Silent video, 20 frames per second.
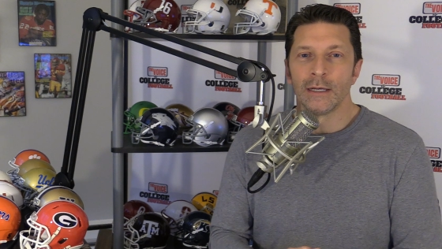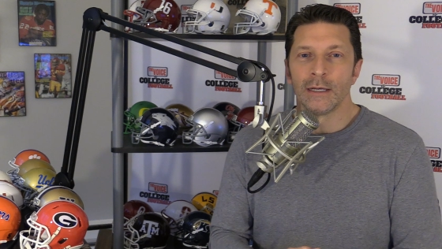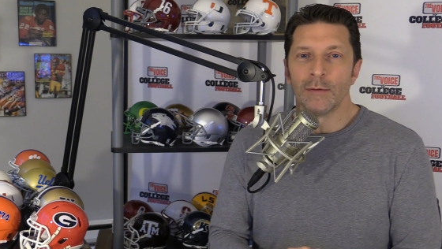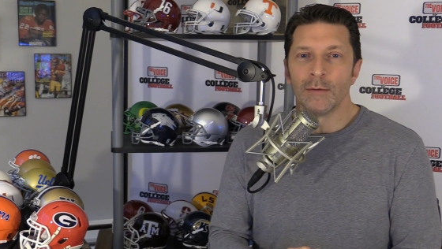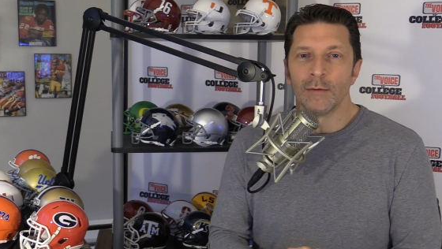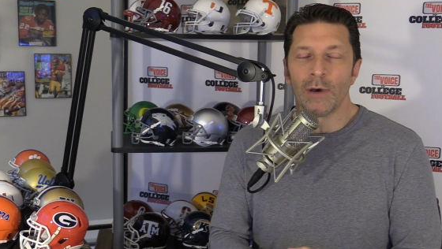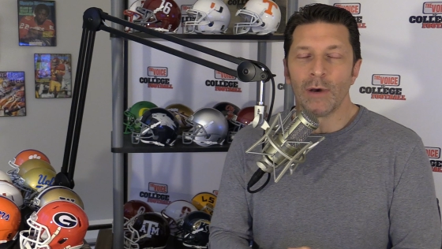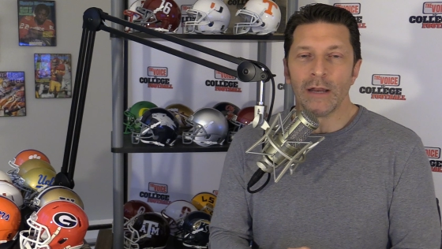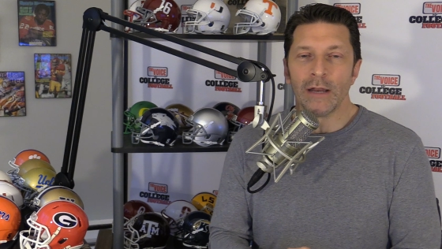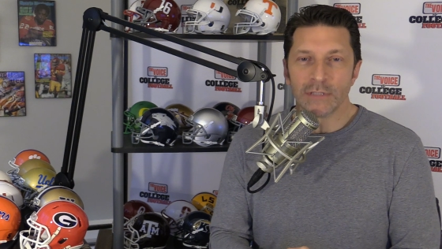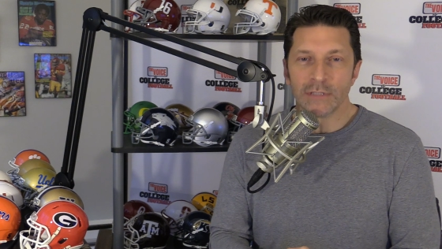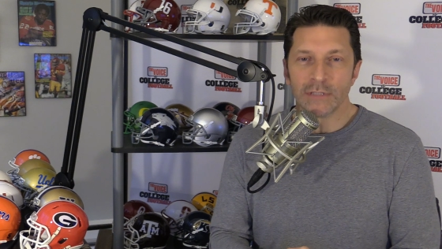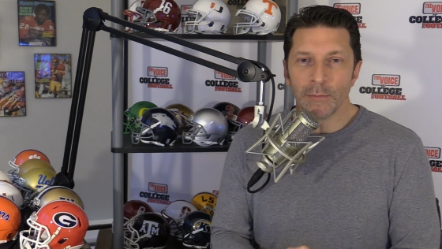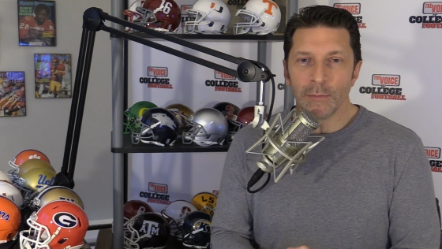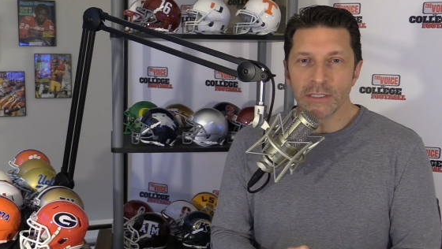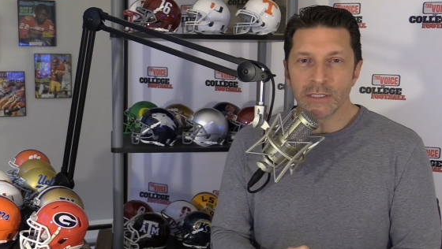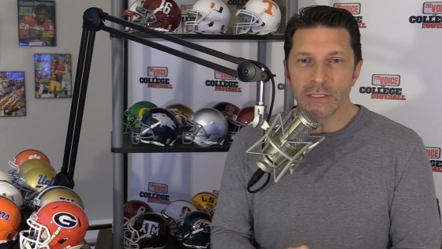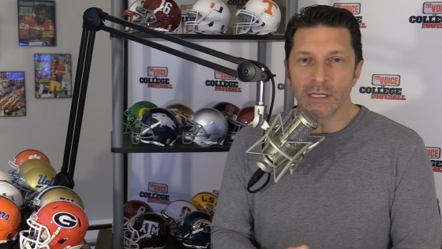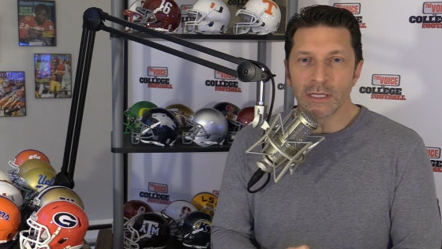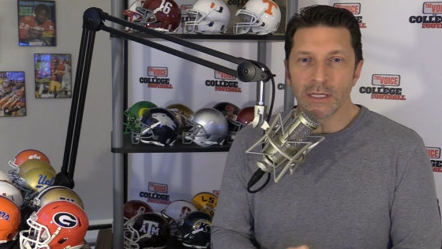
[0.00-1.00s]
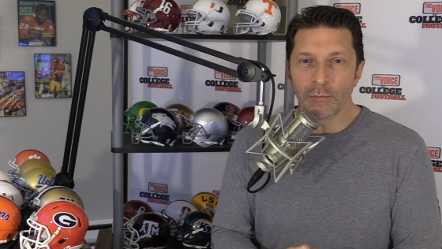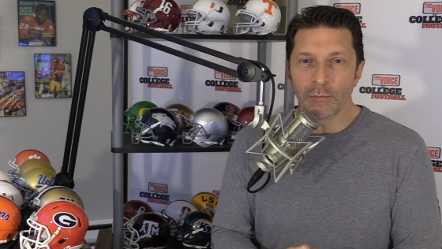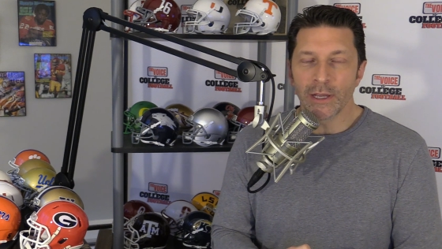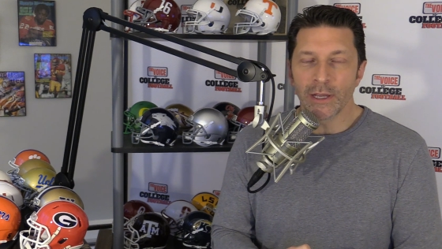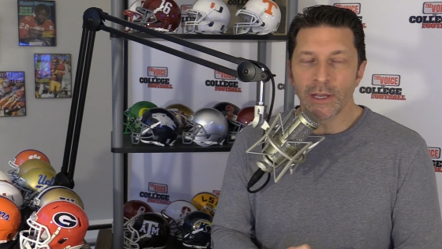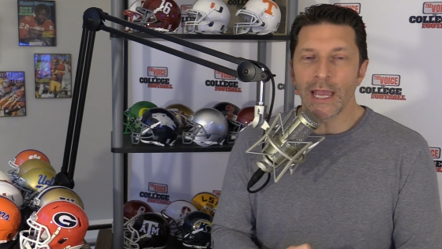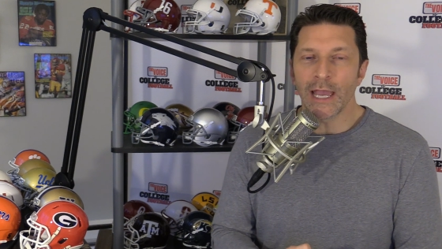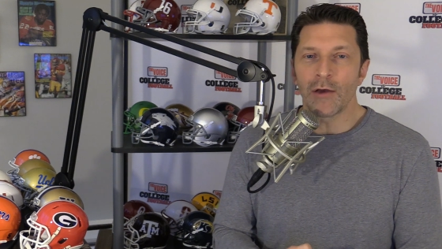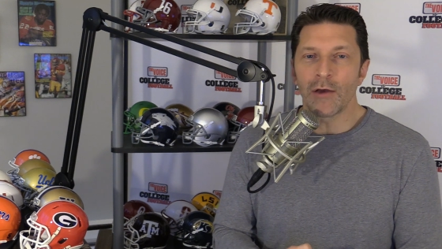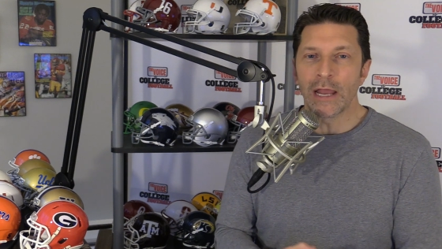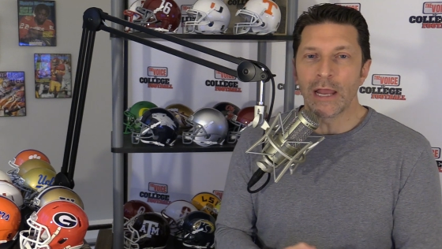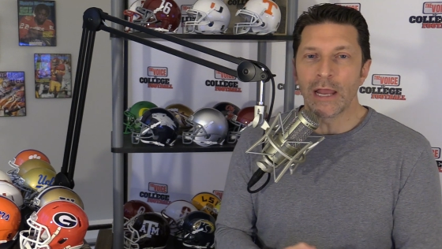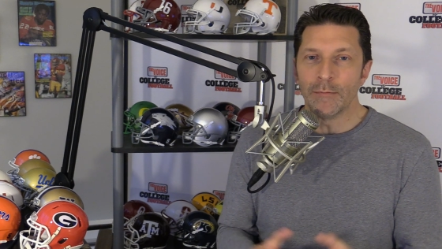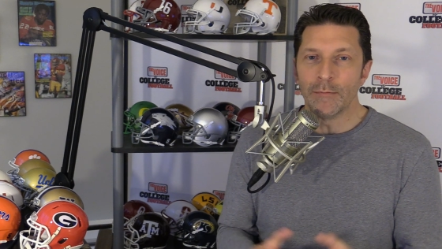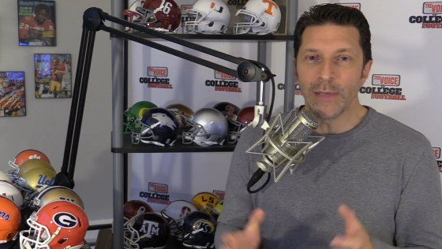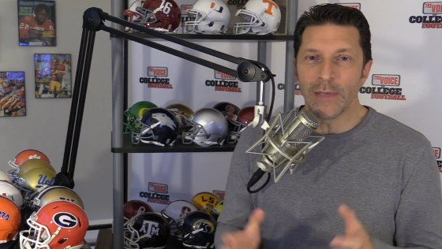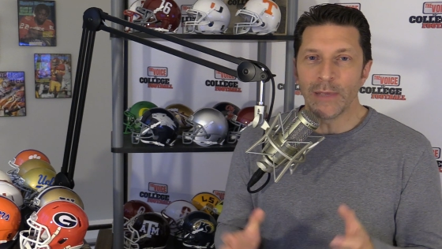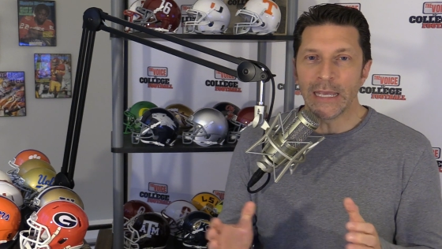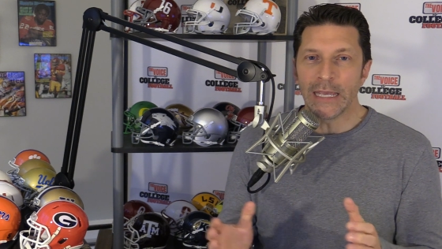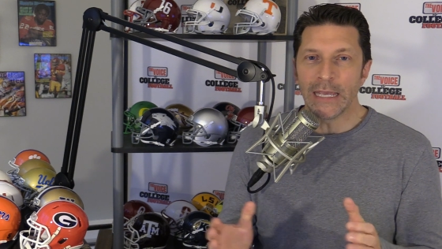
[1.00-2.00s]
But if somebody's going to break out and
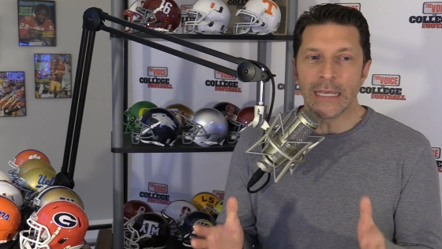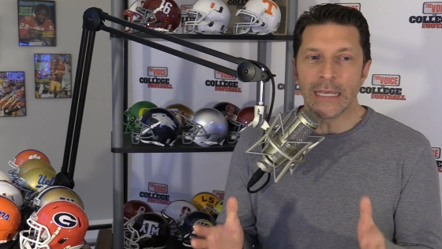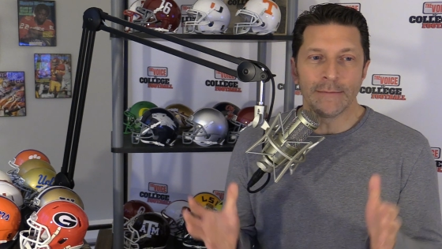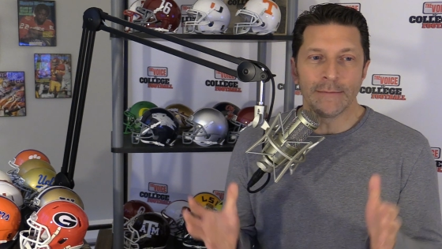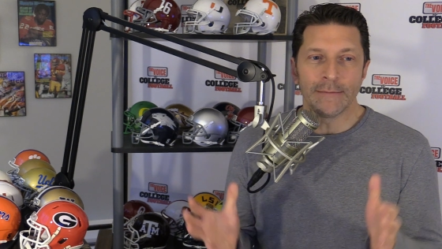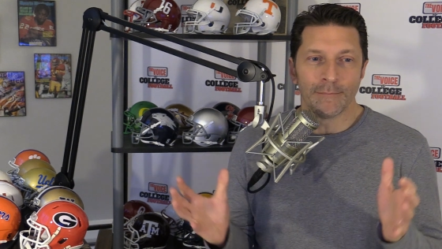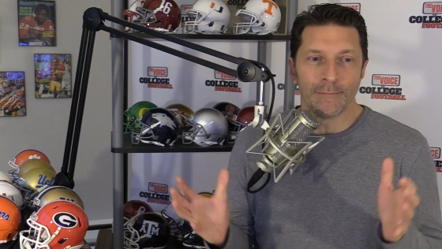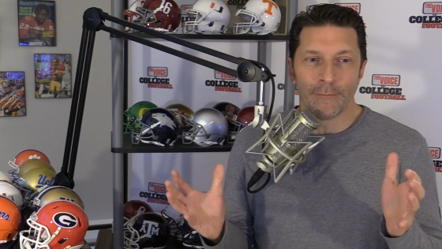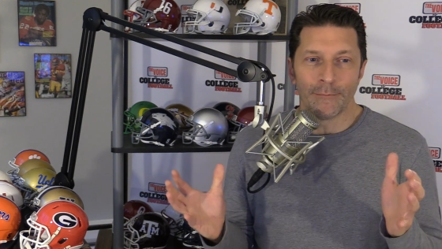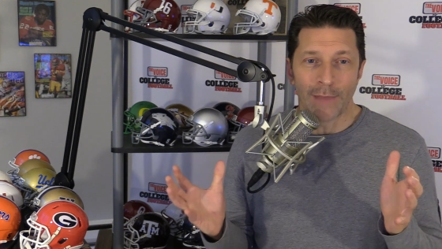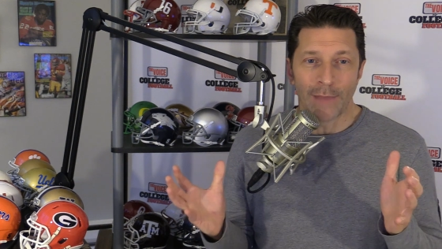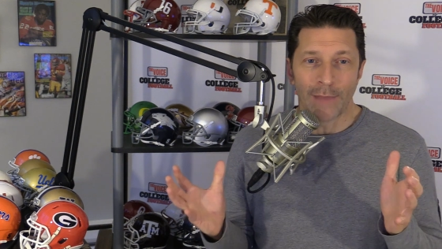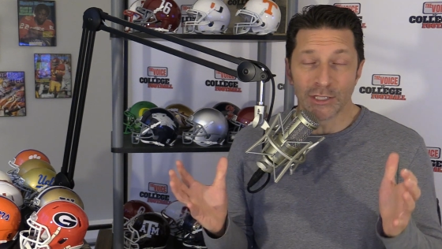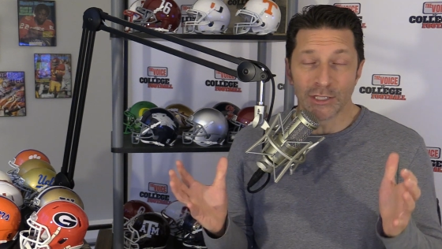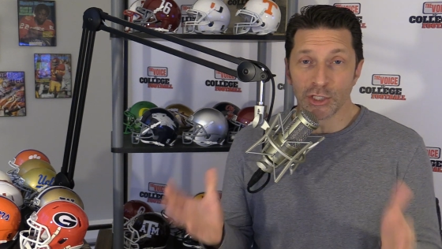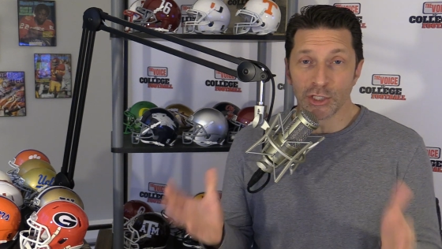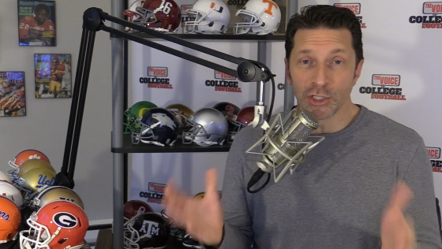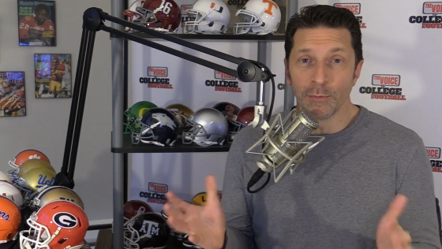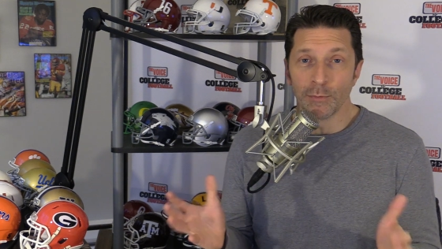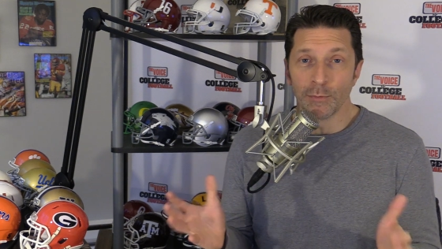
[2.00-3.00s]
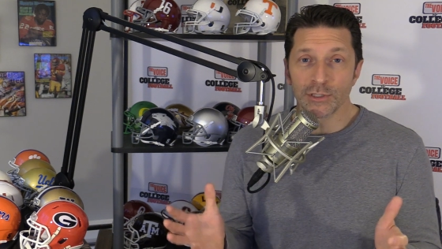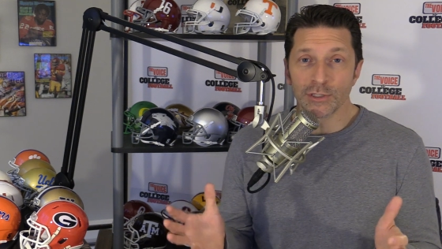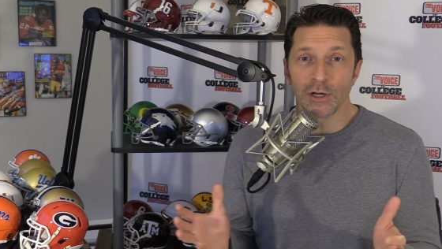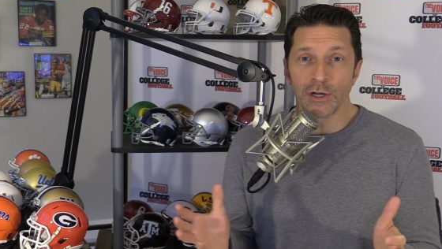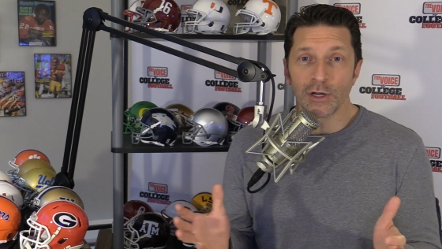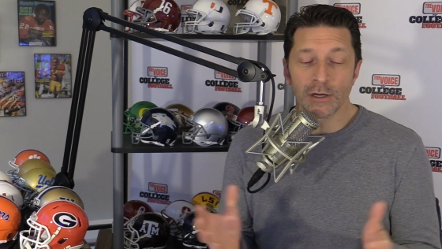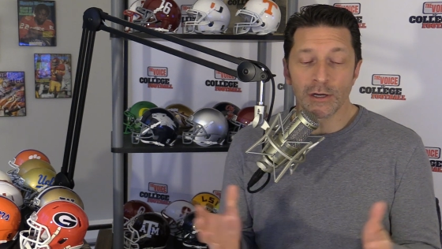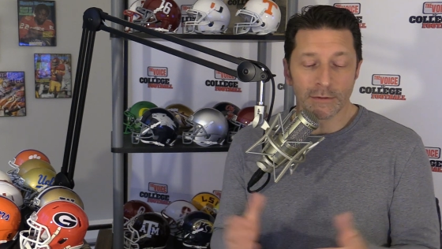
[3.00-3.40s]
be a superstar,